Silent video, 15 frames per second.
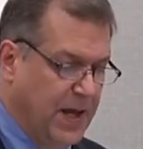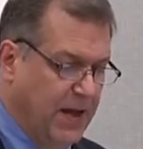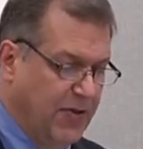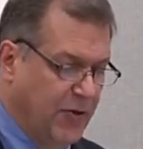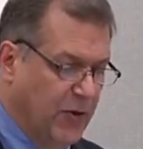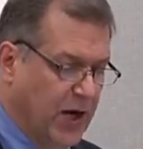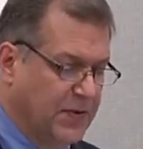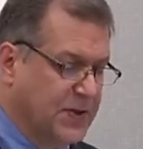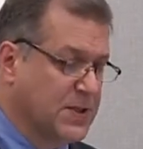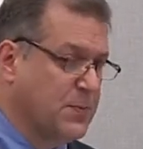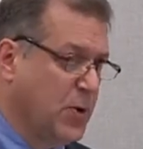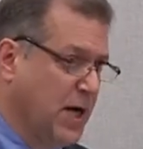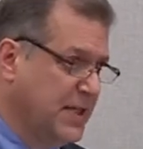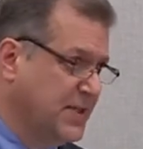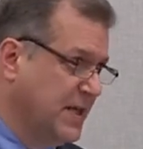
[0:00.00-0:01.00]
And throughout
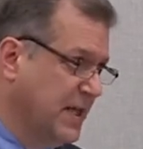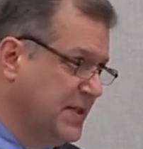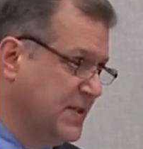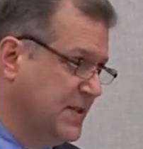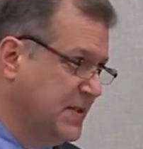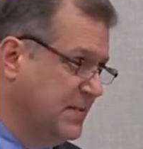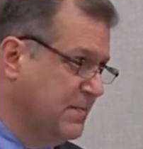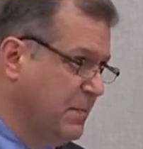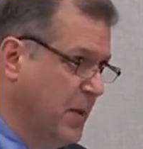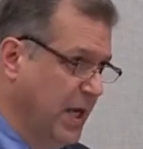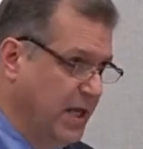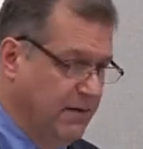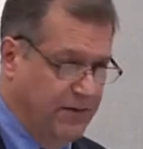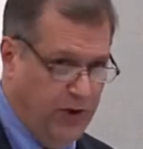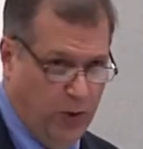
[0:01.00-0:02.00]
this process,
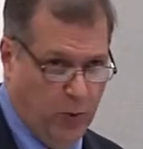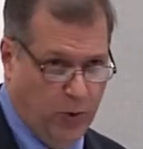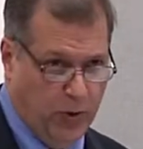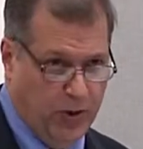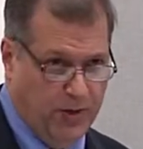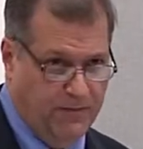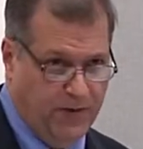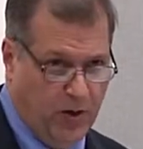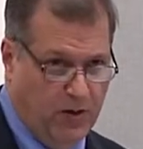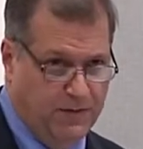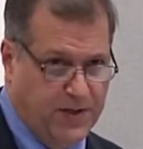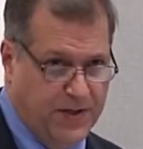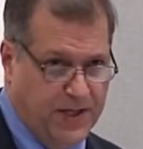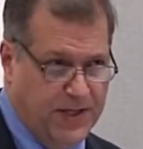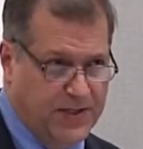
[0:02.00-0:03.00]
many of you were
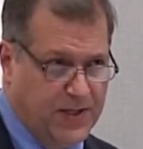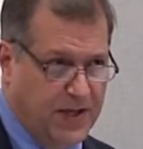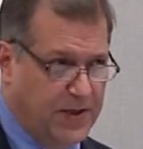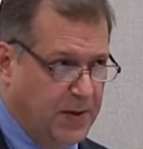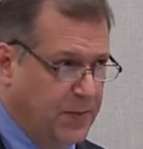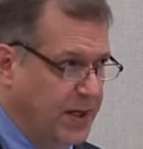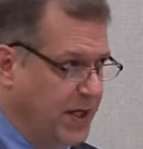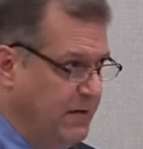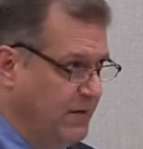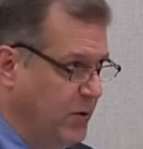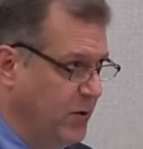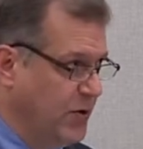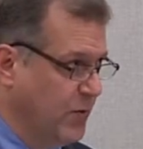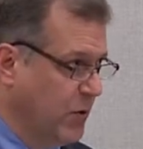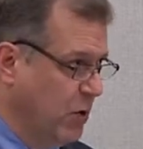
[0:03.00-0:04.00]
involved in this. I think many of
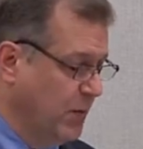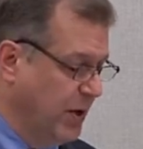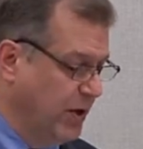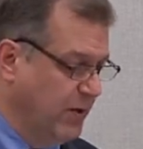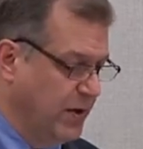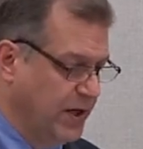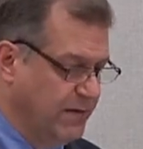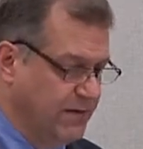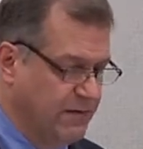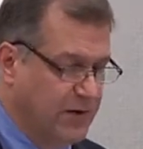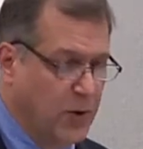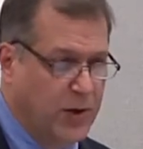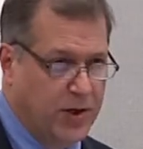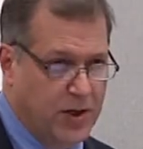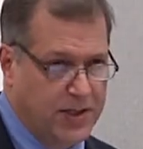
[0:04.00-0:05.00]
you in the room here even
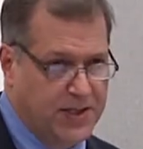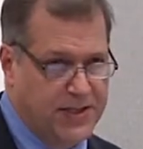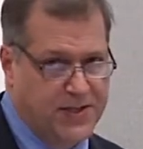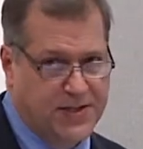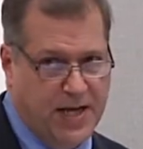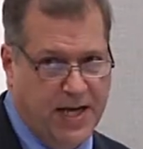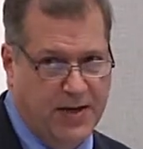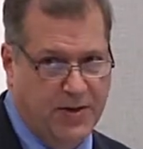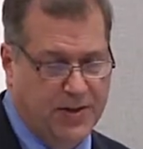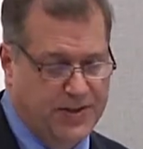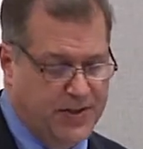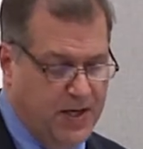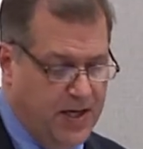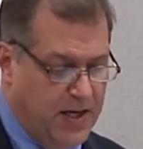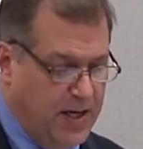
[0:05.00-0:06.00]
voted on these
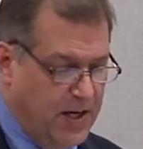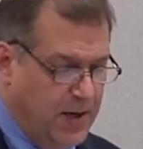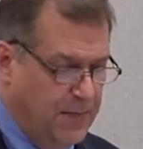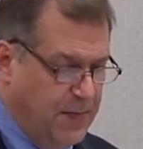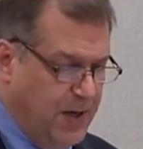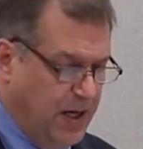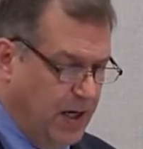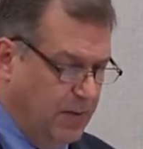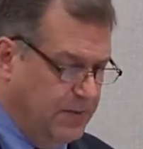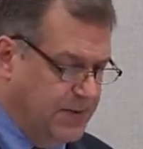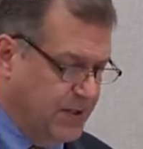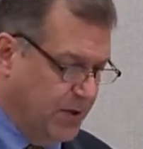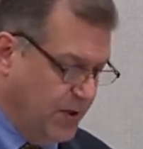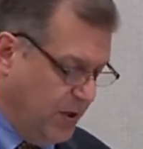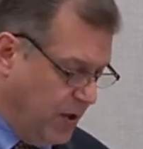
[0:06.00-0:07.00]
standards. Um,
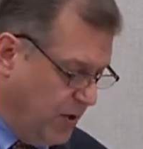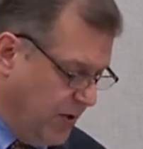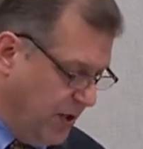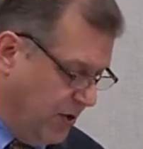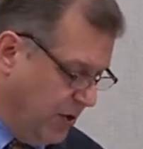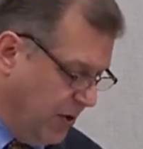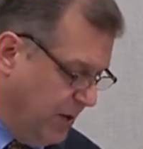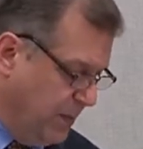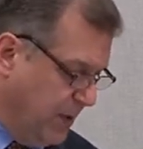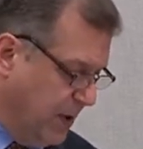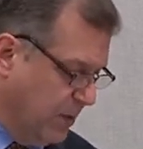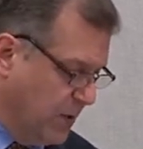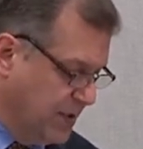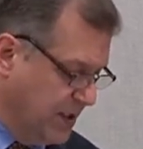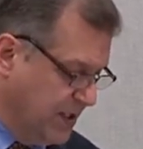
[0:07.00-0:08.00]
so you know that your
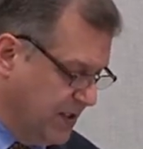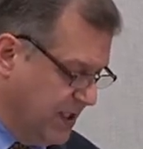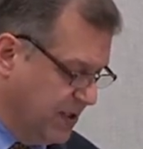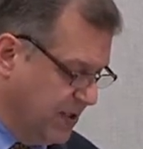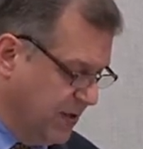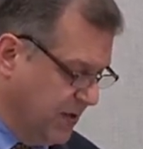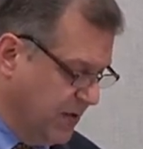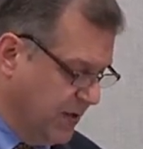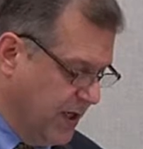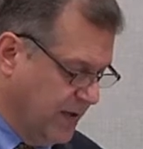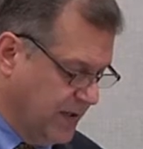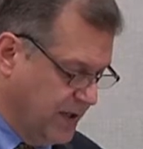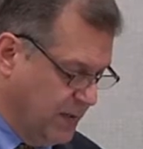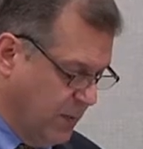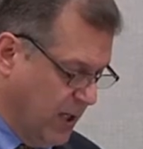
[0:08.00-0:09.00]
input was essential
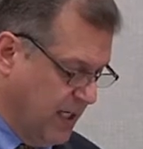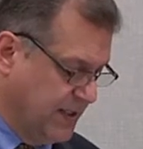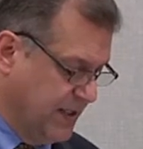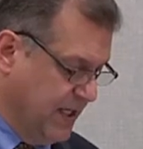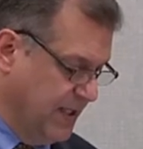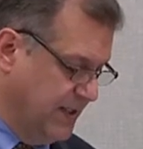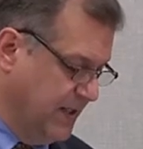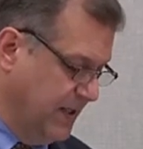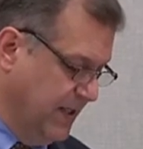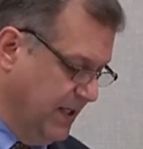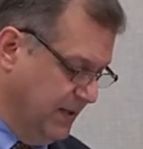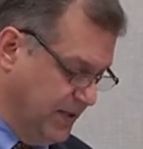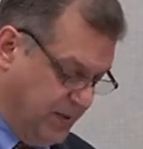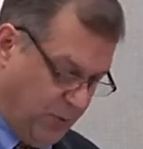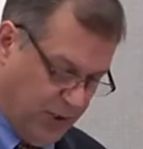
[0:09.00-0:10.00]
throughout this process.
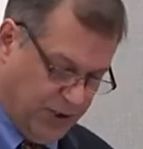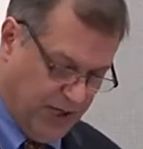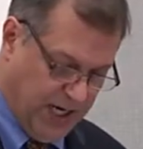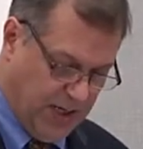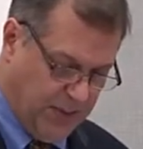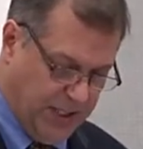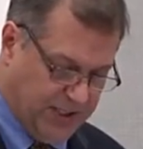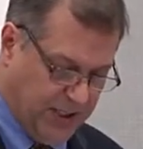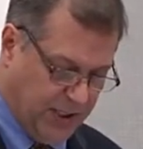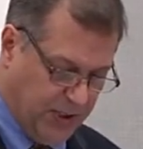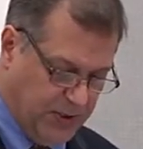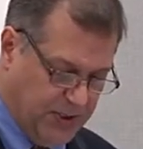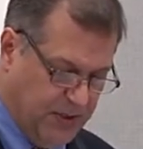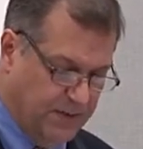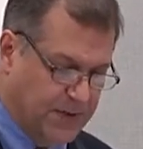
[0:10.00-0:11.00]
We try to be as
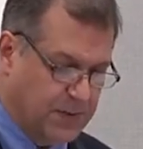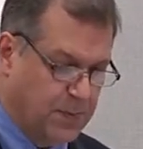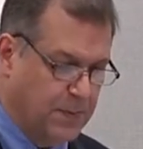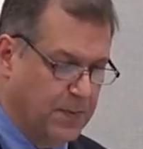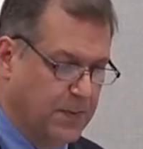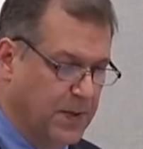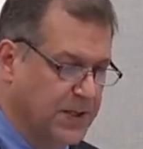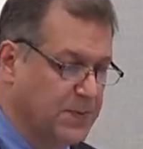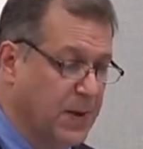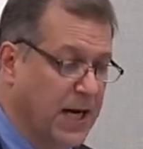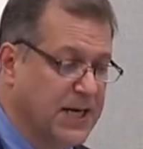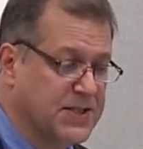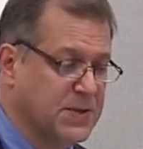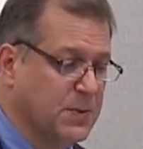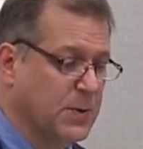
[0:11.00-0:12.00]
inclusive as, as
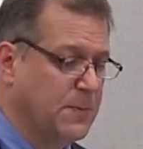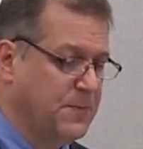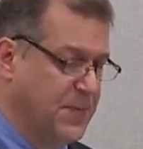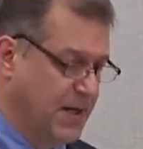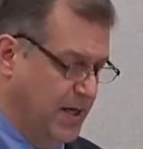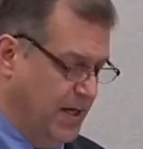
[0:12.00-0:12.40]
possible.